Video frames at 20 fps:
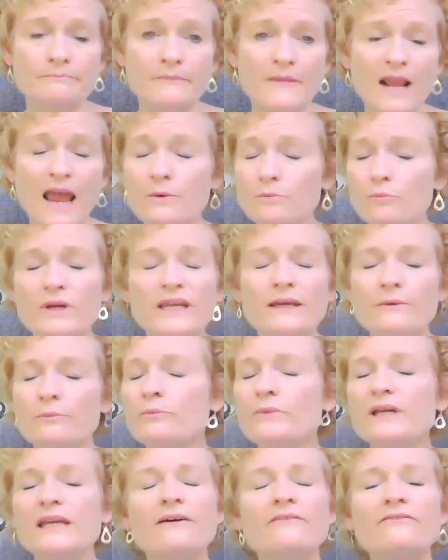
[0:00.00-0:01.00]
and
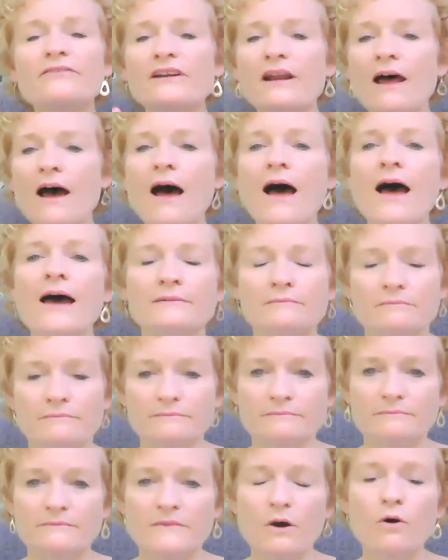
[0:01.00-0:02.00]
we have not
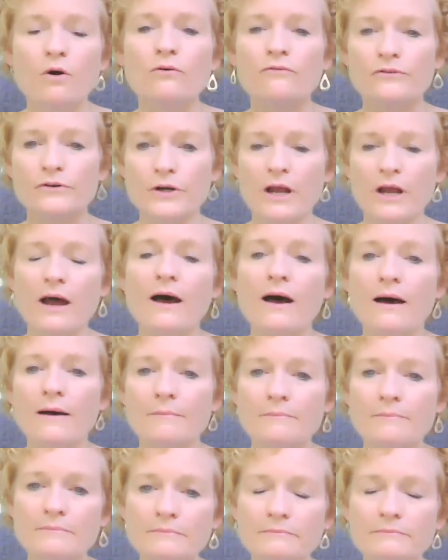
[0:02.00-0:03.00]

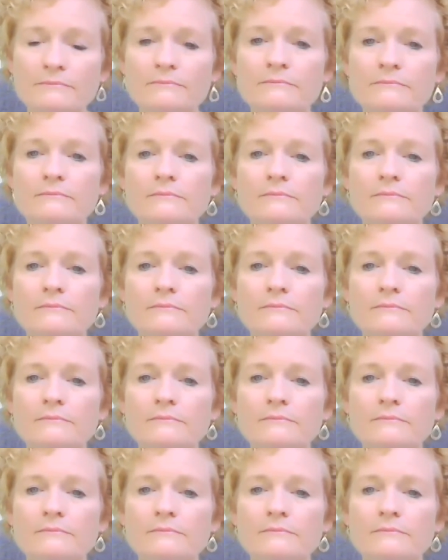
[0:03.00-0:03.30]
overcome